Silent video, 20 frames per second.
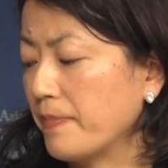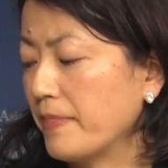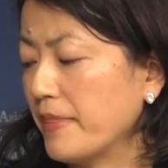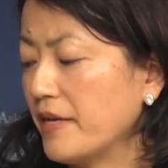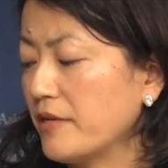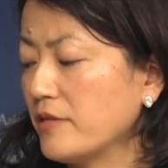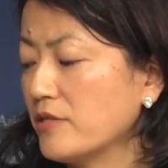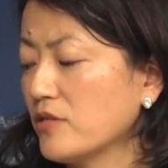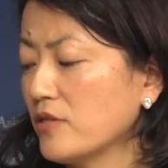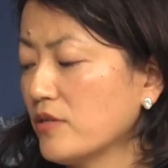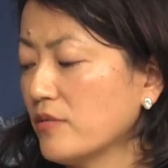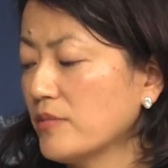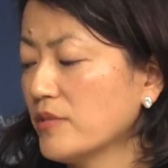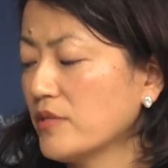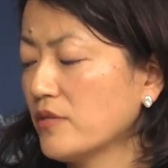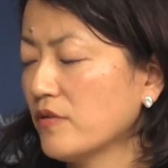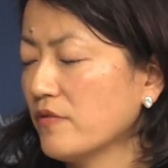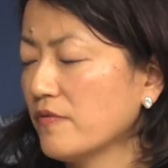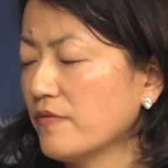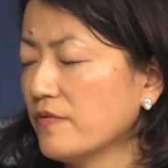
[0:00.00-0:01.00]
in
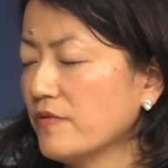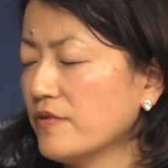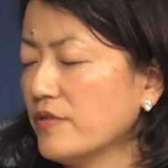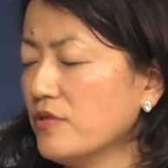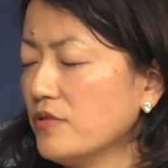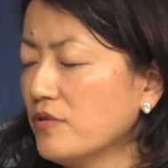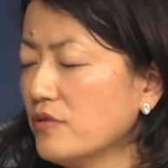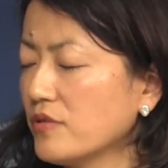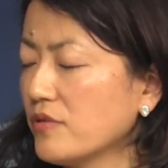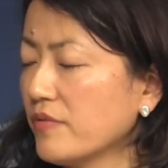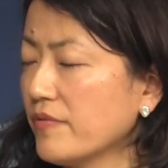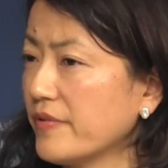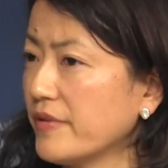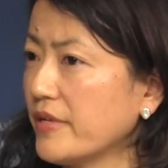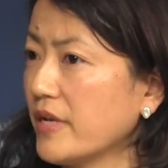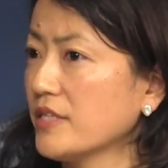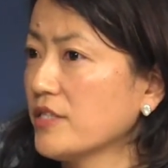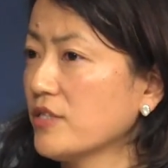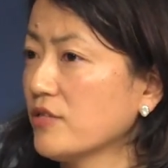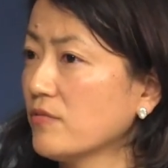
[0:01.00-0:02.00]
terms of use of
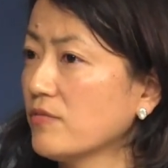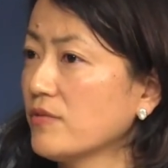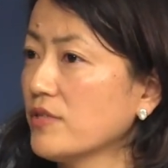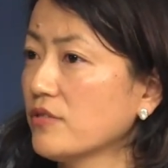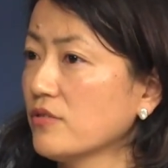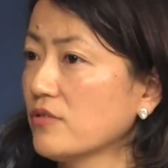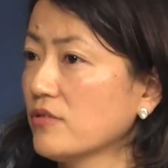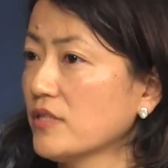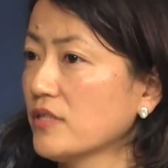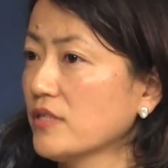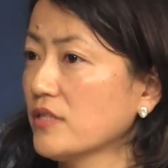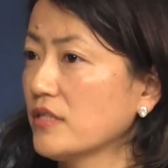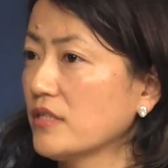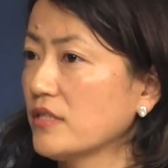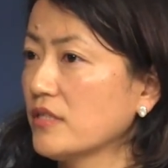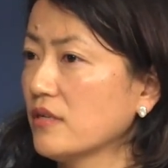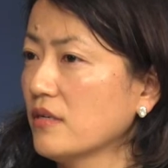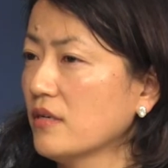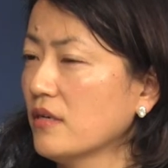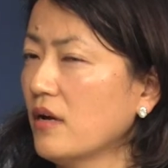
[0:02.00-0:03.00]
natural
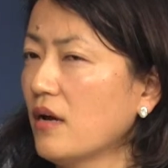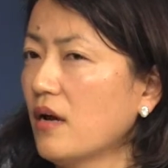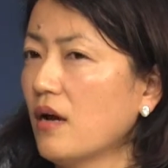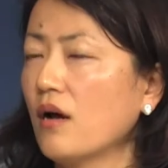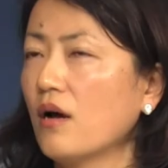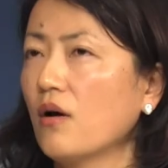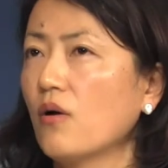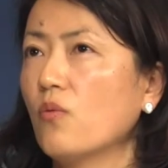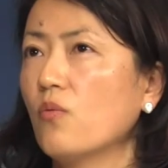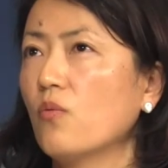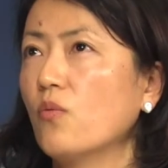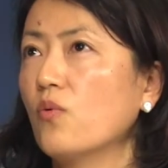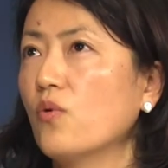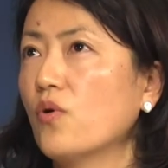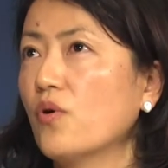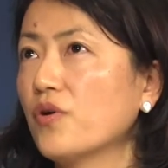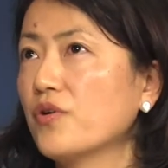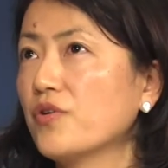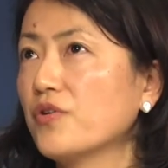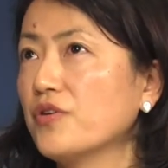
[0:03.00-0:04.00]
resources,
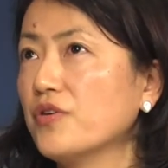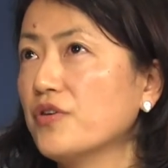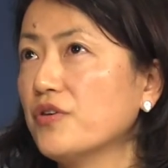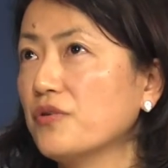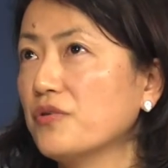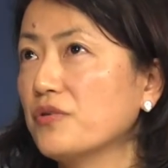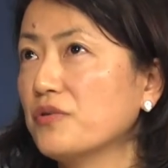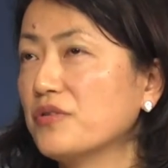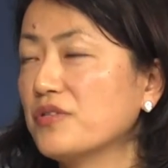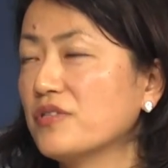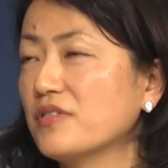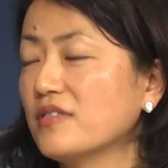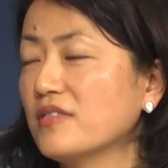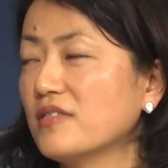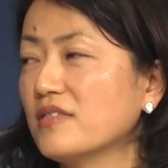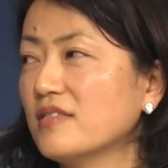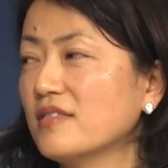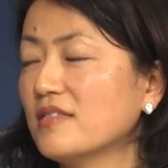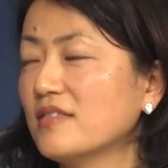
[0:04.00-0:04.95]
water use,